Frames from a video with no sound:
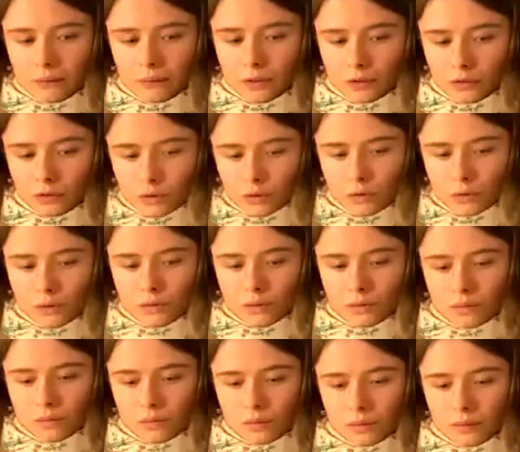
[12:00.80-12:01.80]
we'll be happy,
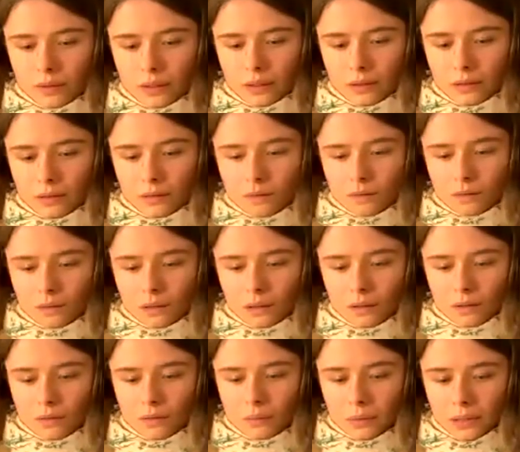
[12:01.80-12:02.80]

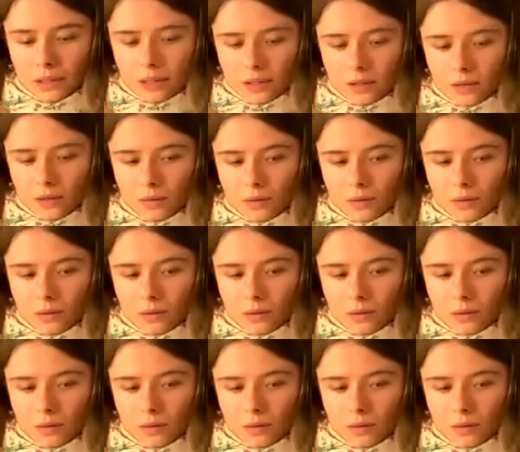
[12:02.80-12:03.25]
and we